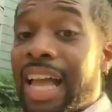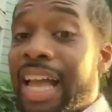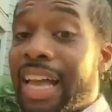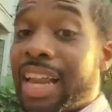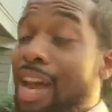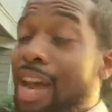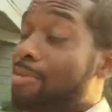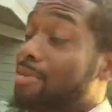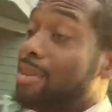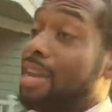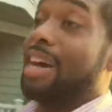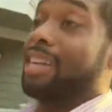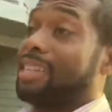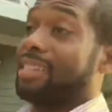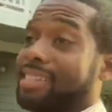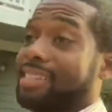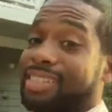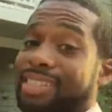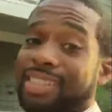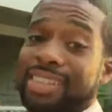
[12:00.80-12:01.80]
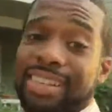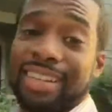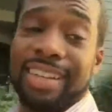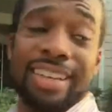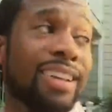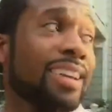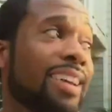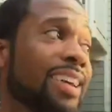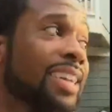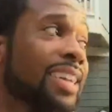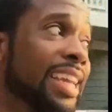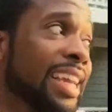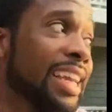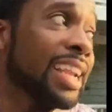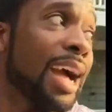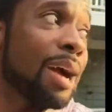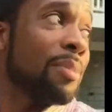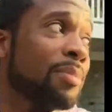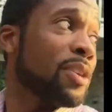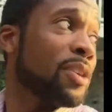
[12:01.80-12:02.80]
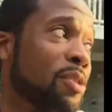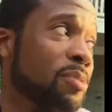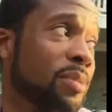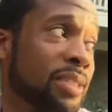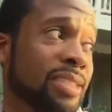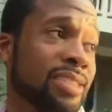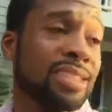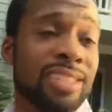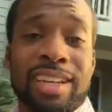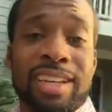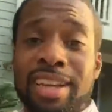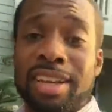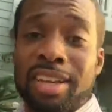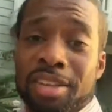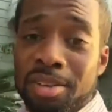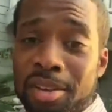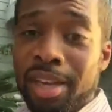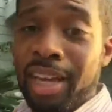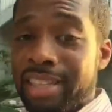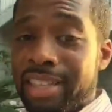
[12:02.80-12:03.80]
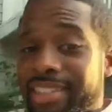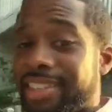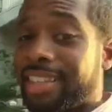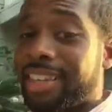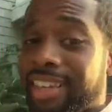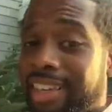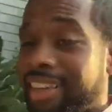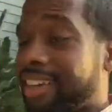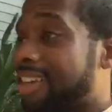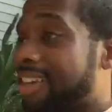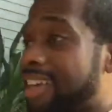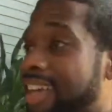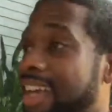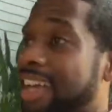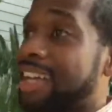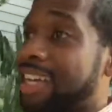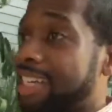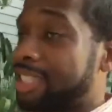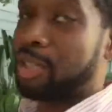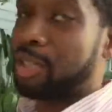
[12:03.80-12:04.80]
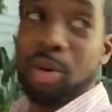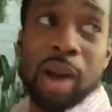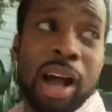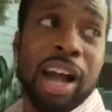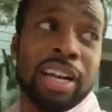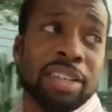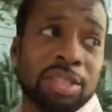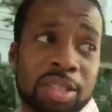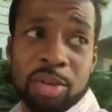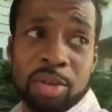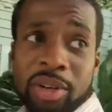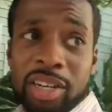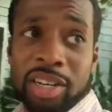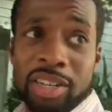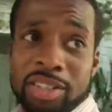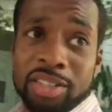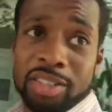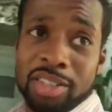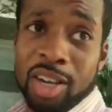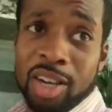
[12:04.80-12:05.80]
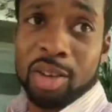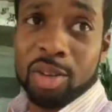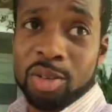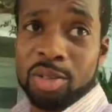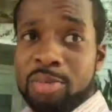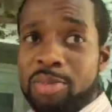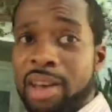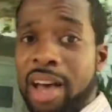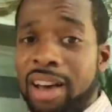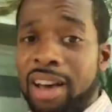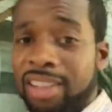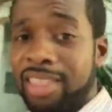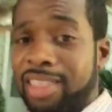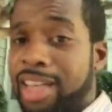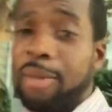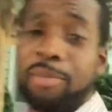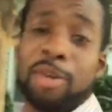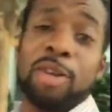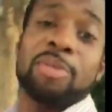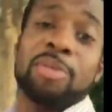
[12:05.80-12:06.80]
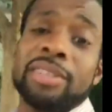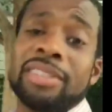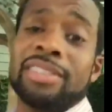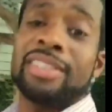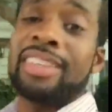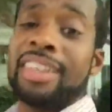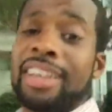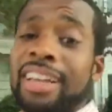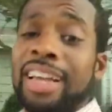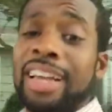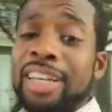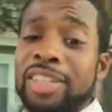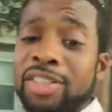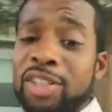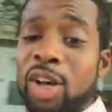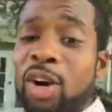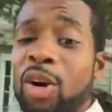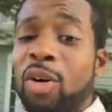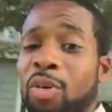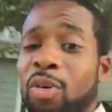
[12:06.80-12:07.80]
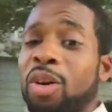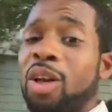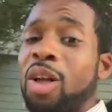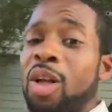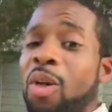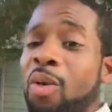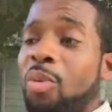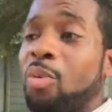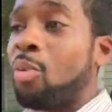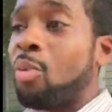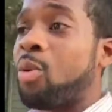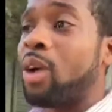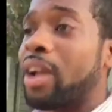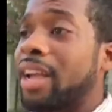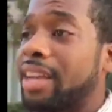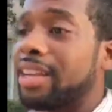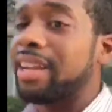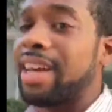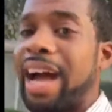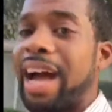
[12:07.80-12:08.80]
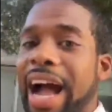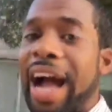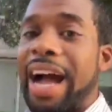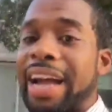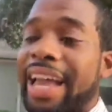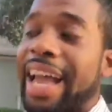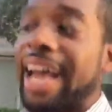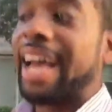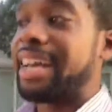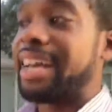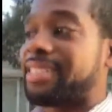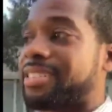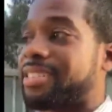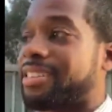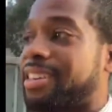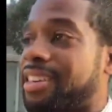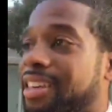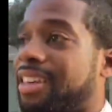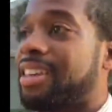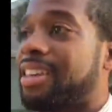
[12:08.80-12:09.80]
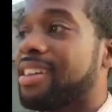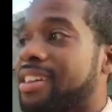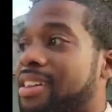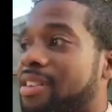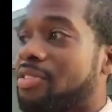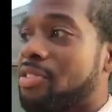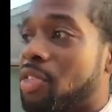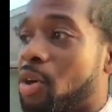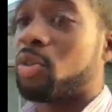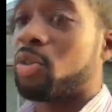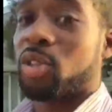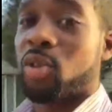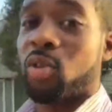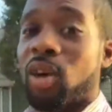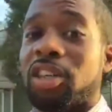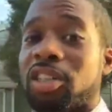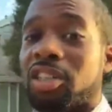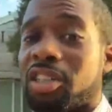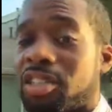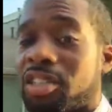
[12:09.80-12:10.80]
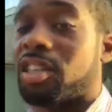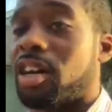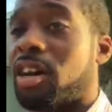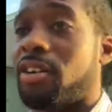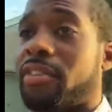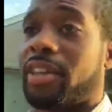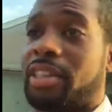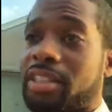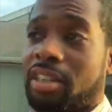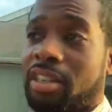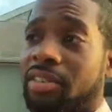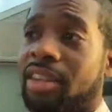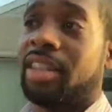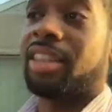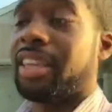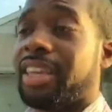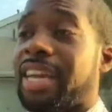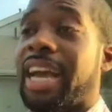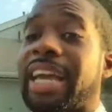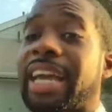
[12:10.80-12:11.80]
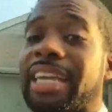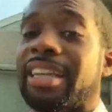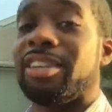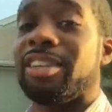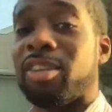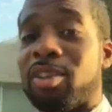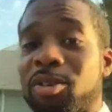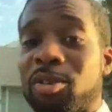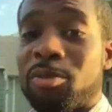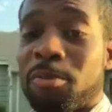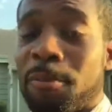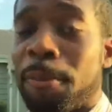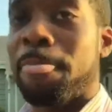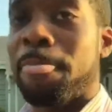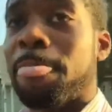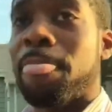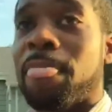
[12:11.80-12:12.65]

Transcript: And I'll be honest, again, I'm human. You guys see, I got 2 eyes, 2 ears, a nose, a mouth. I'm human. So when I ask those questions of, is there anything I can do?